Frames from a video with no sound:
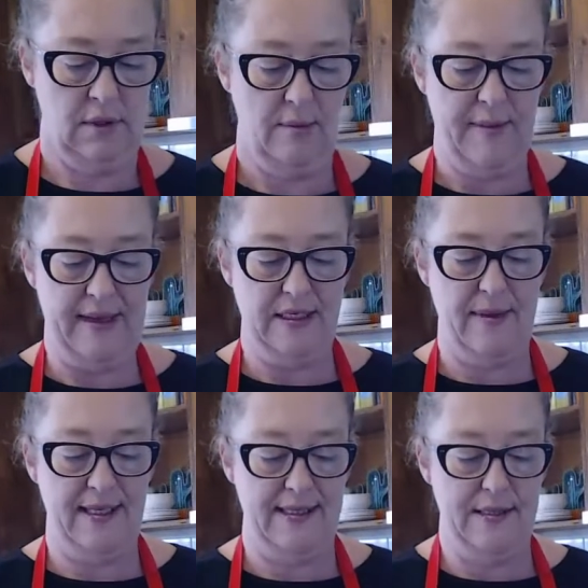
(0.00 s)
I'm about to
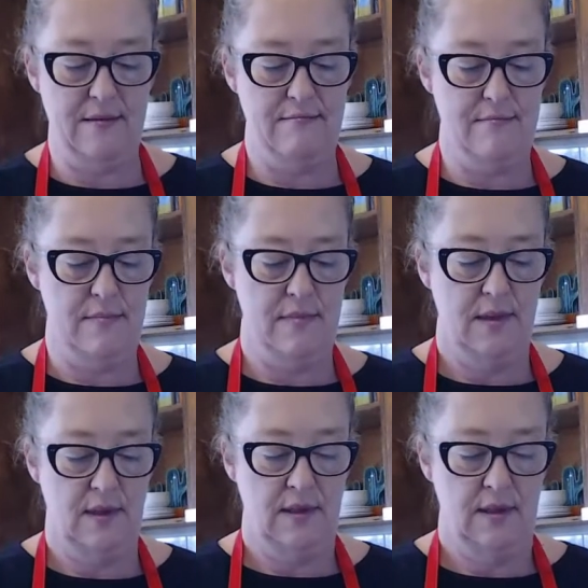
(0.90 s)
make some
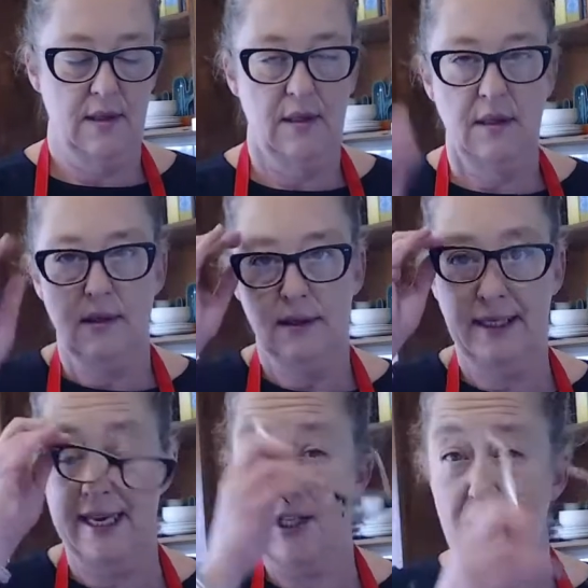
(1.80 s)

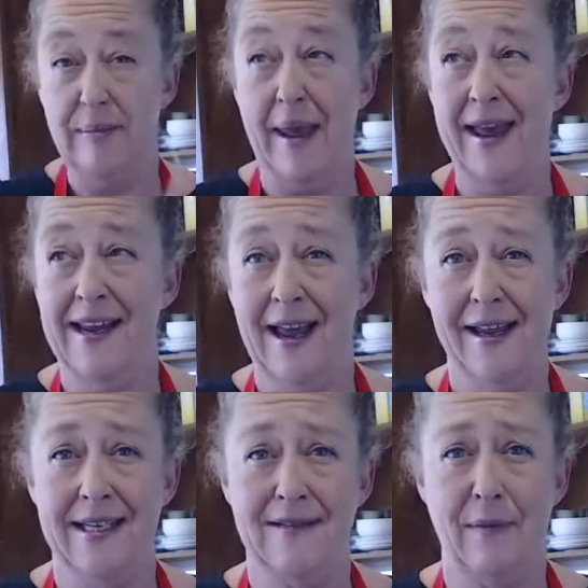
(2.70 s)
keto
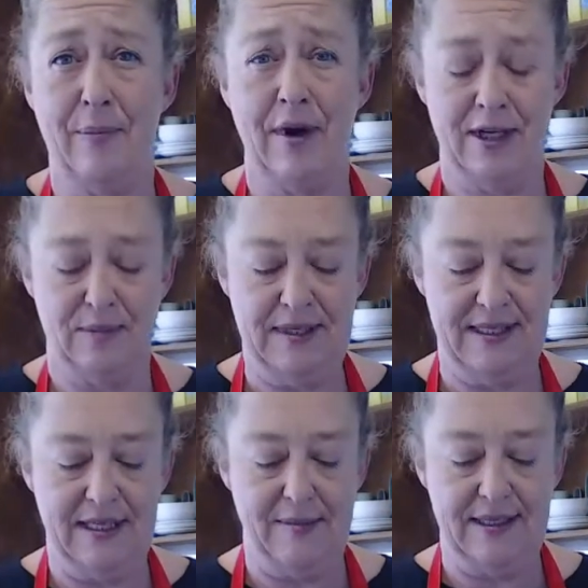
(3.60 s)
pancakes for brunch. My
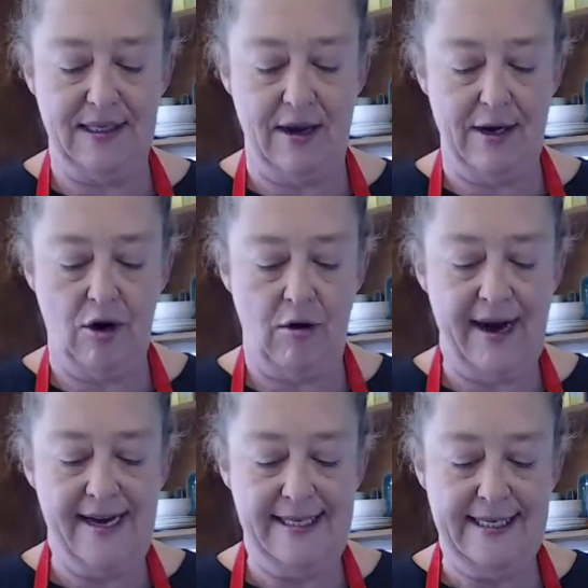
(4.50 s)
stomach's going
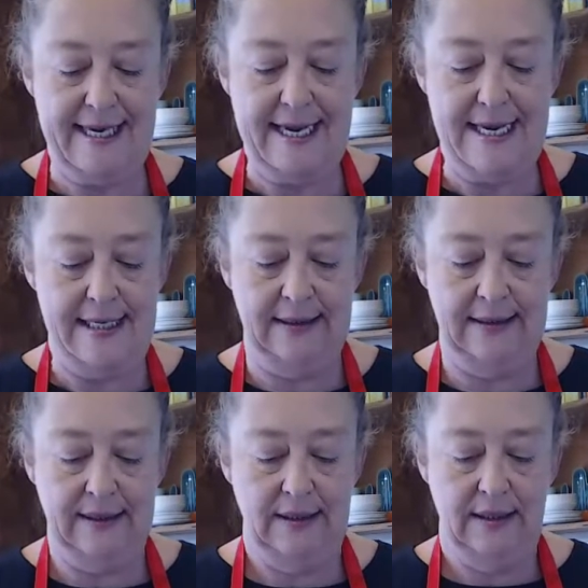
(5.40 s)
crazy.
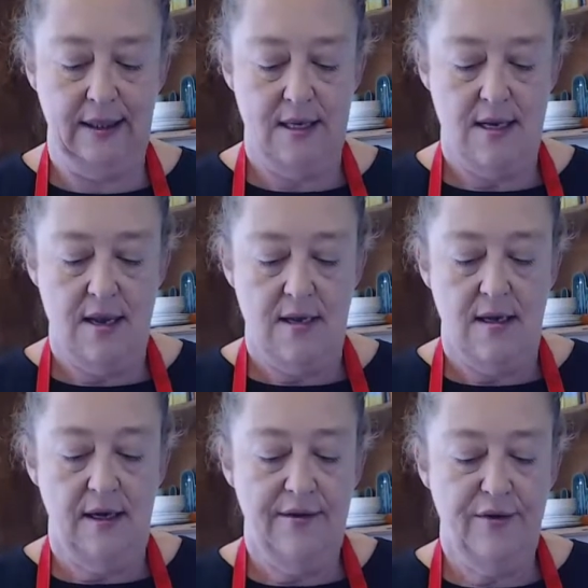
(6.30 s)

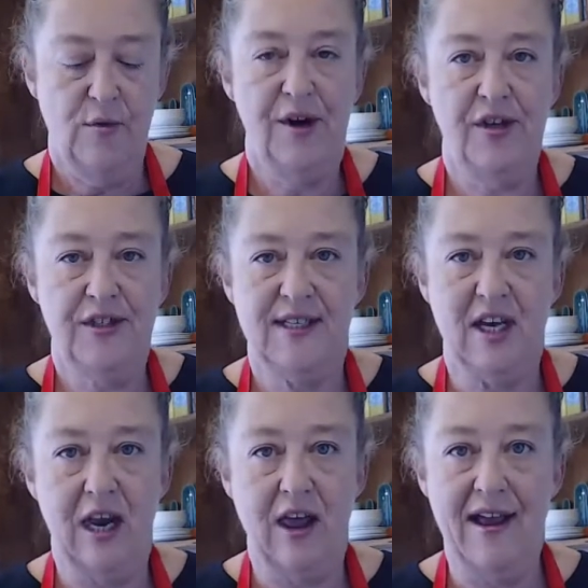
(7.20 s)
And I thought, why not just
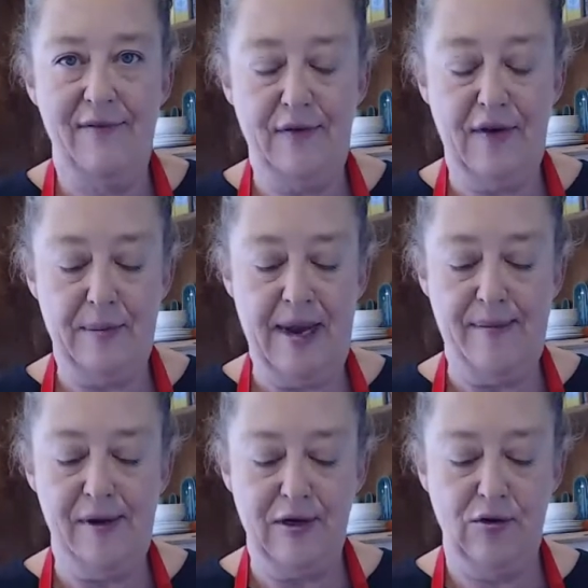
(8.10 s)
go live? If other
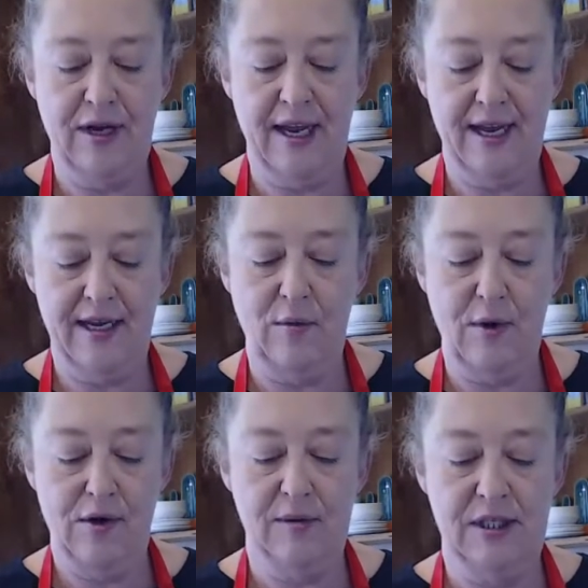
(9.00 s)
people are cooking, you're
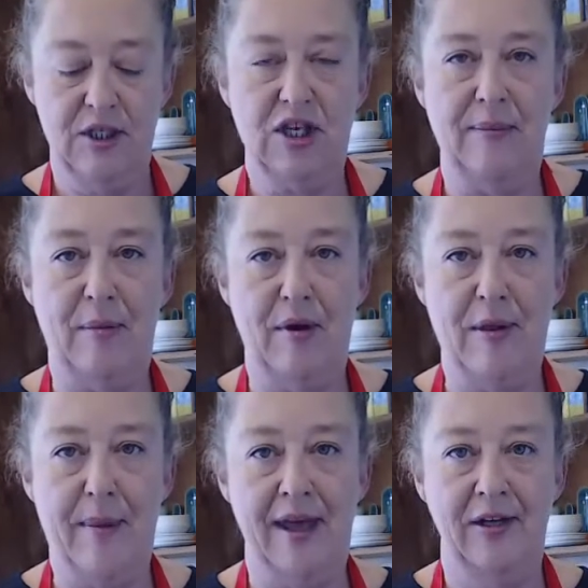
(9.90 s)
welcome to jump up on
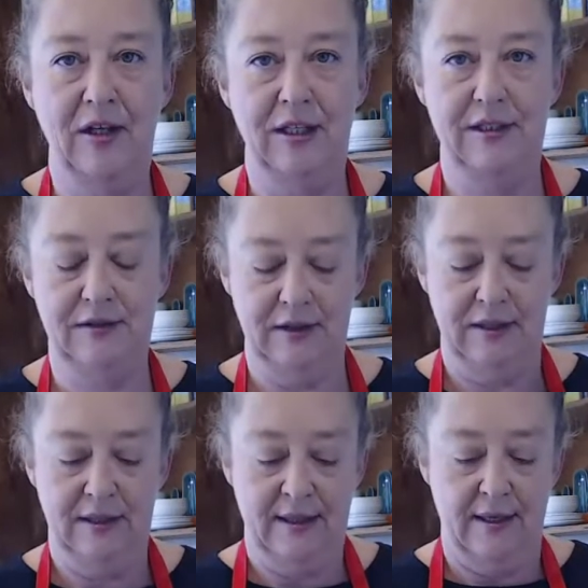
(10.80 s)
the panel and
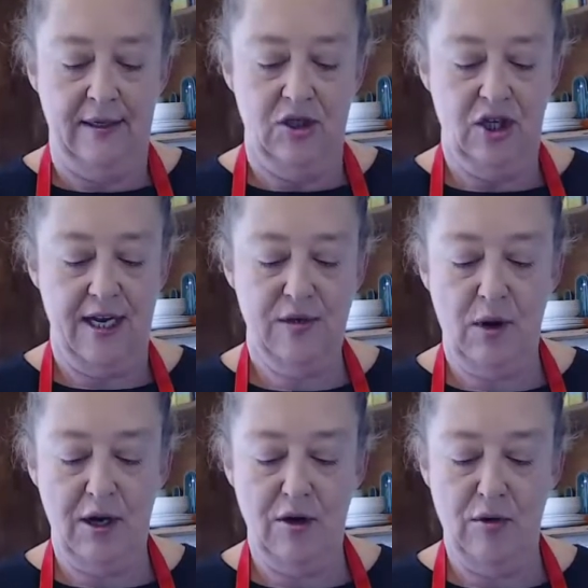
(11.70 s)
chat
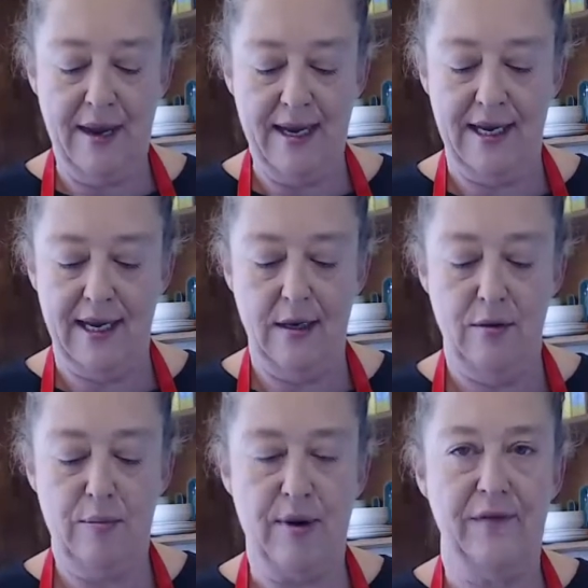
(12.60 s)
while you're making
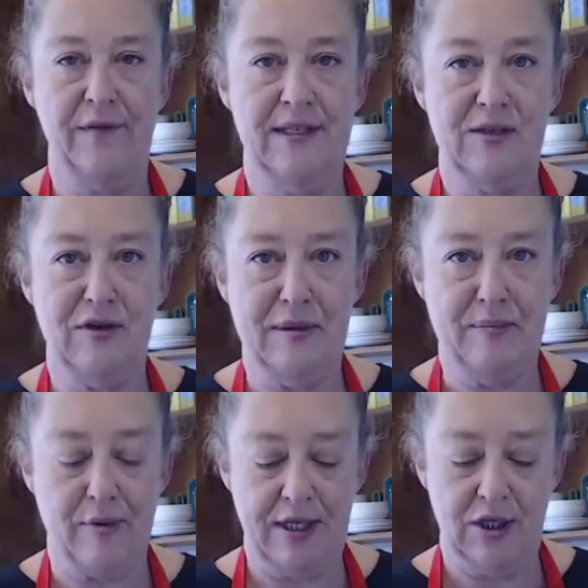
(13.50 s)
your breakfast or your
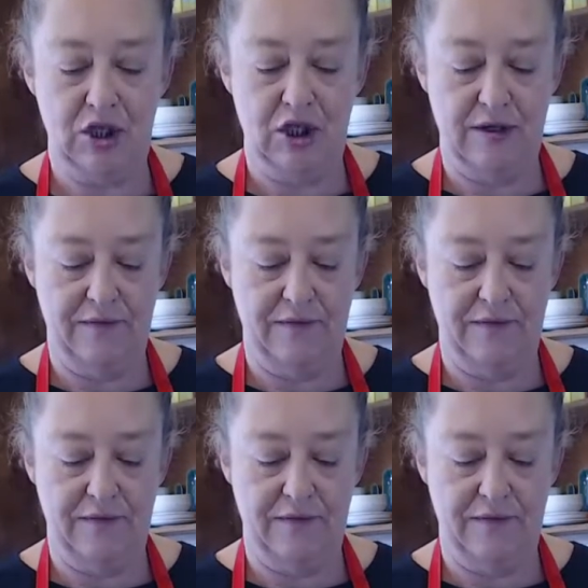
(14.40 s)
brunch.